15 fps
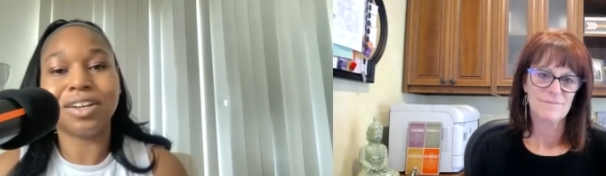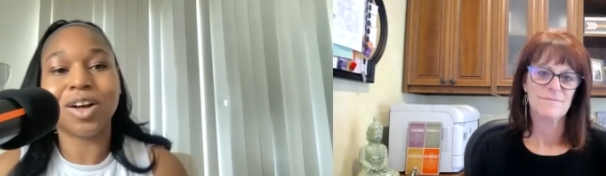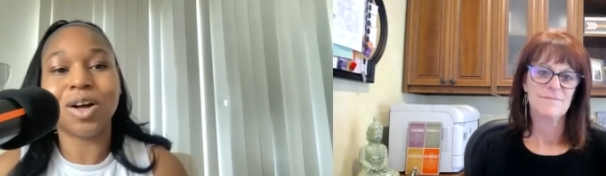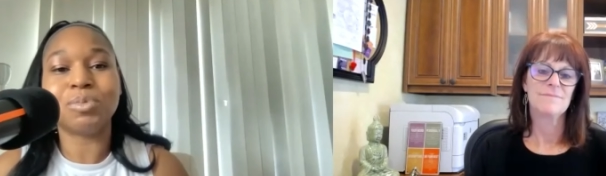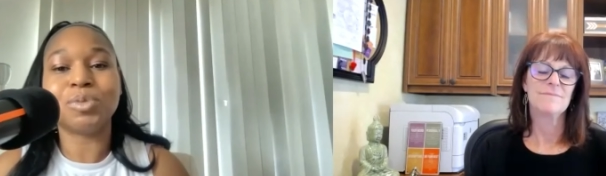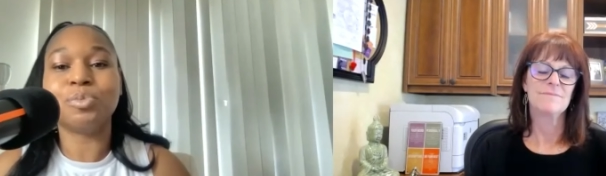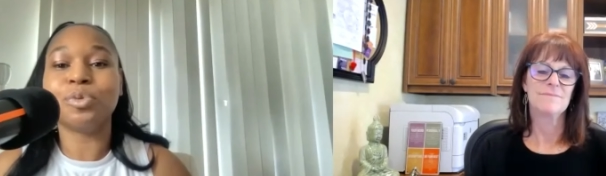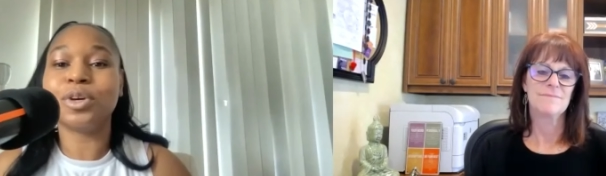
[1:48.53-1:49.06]
Speaker 1: It
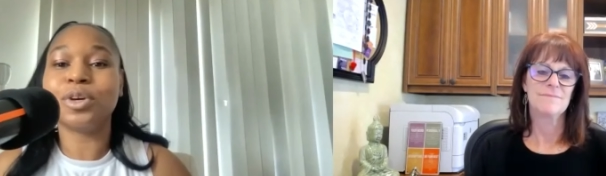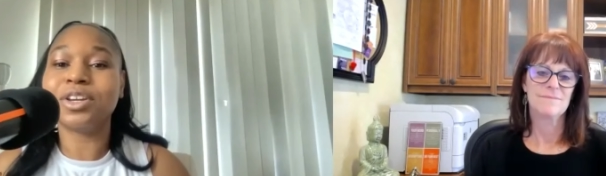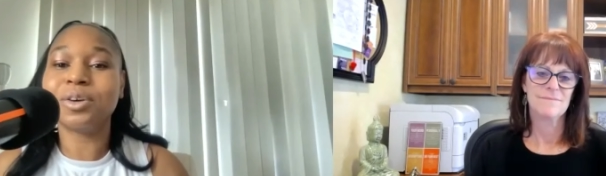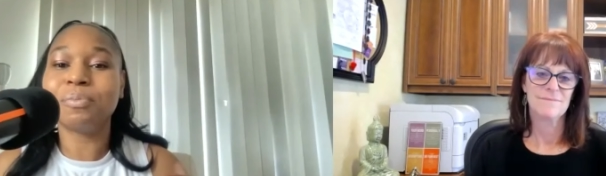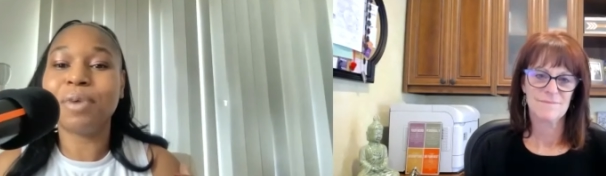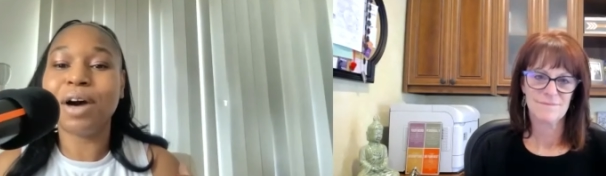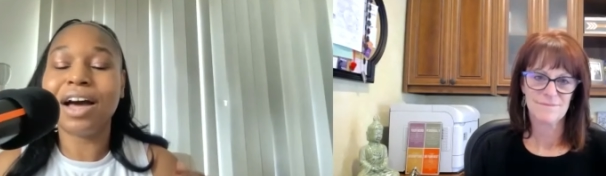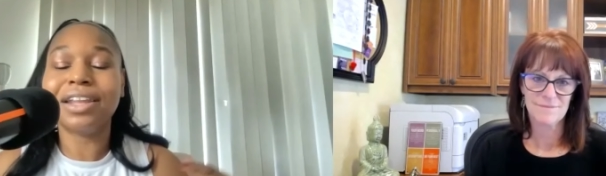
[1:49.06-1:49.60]
helps bring
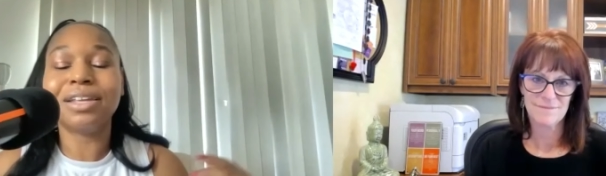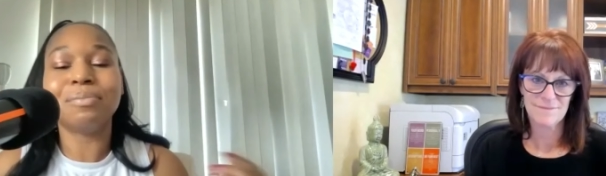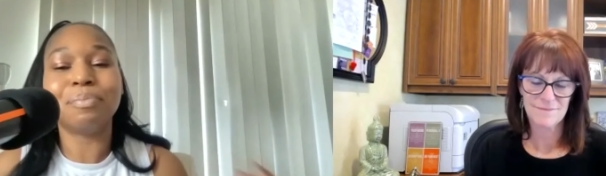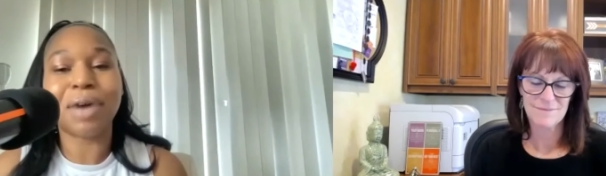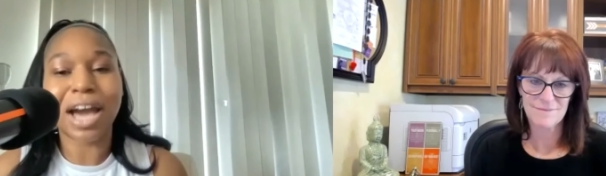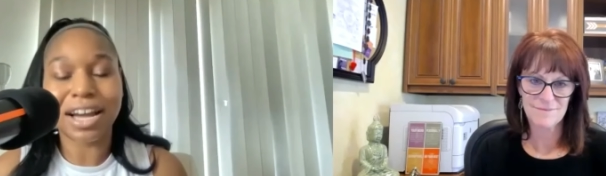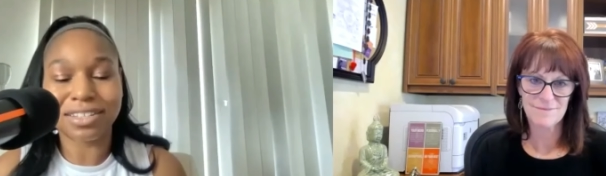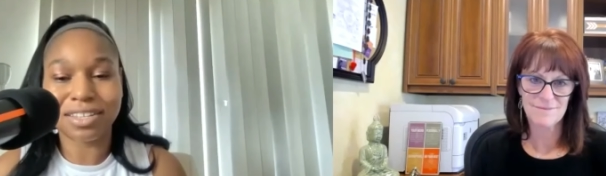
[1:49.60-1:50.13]
your body
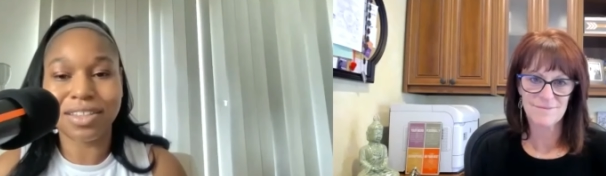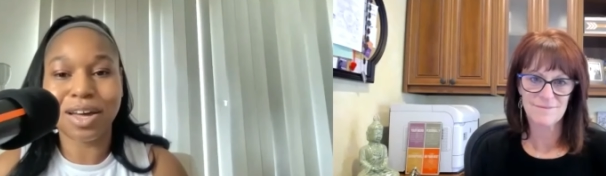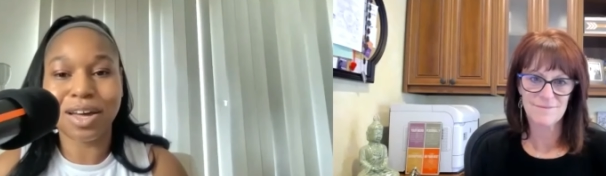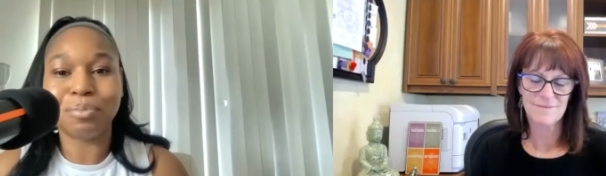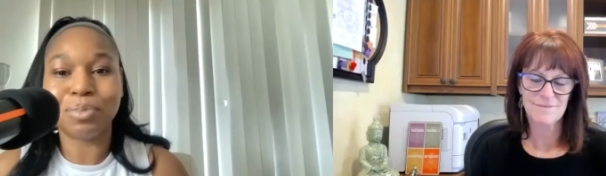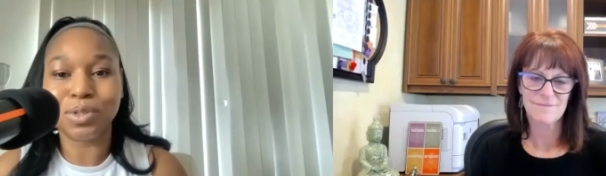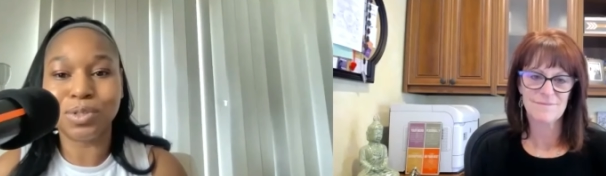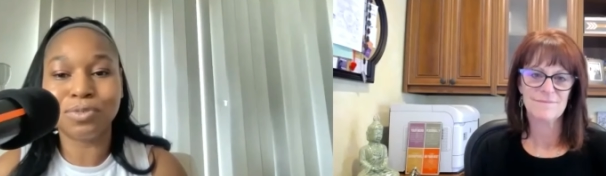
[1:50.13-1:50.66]
back to
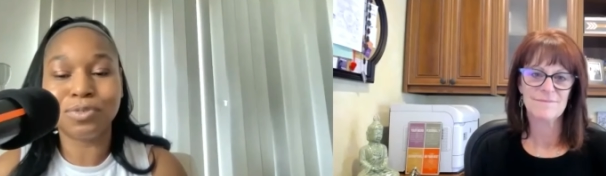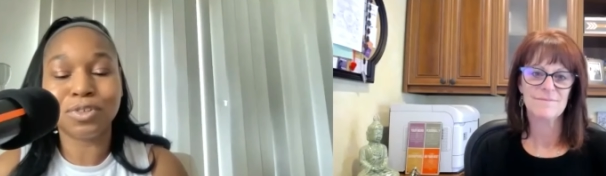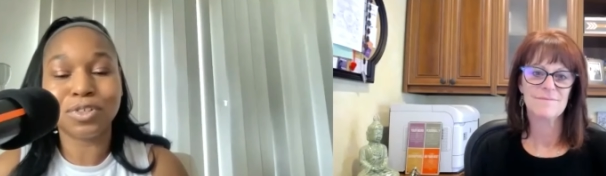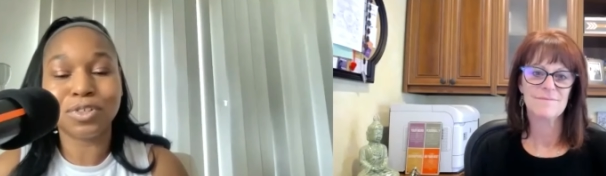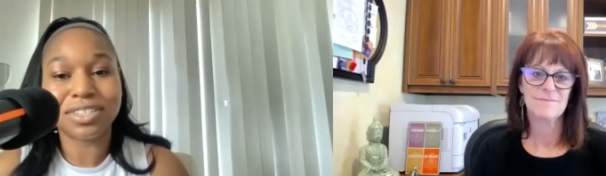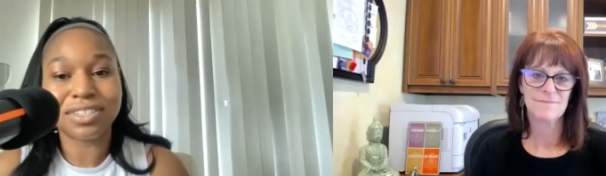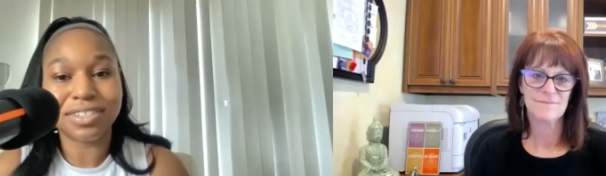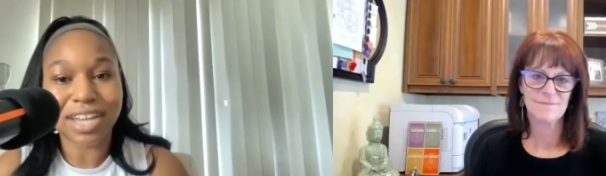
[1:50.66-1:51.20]
that
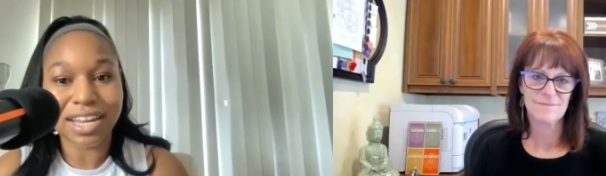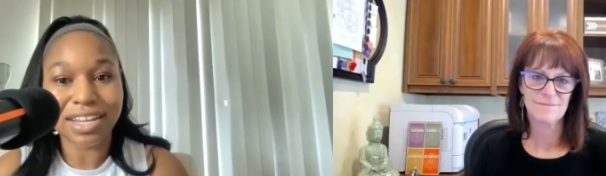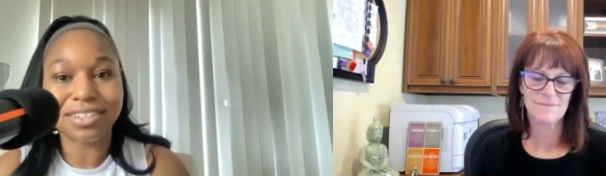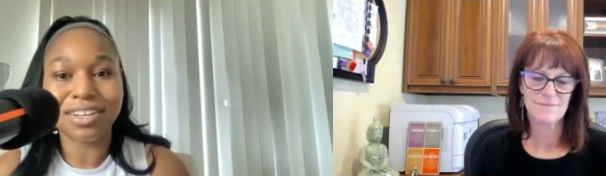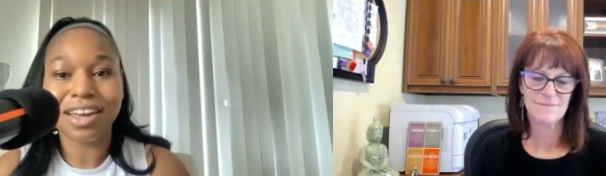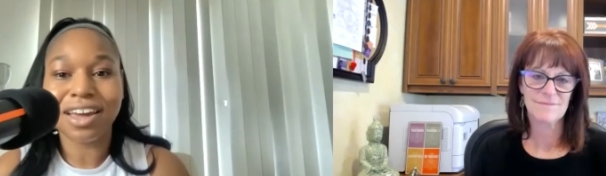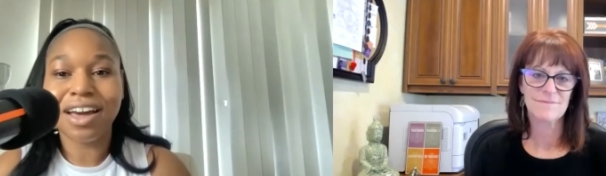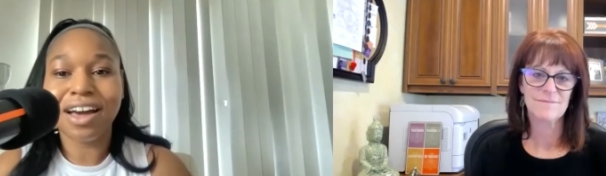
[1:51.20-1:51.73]
beautiful
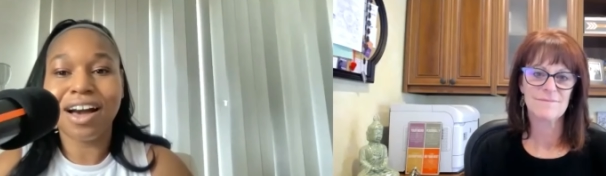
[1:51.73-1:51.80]
state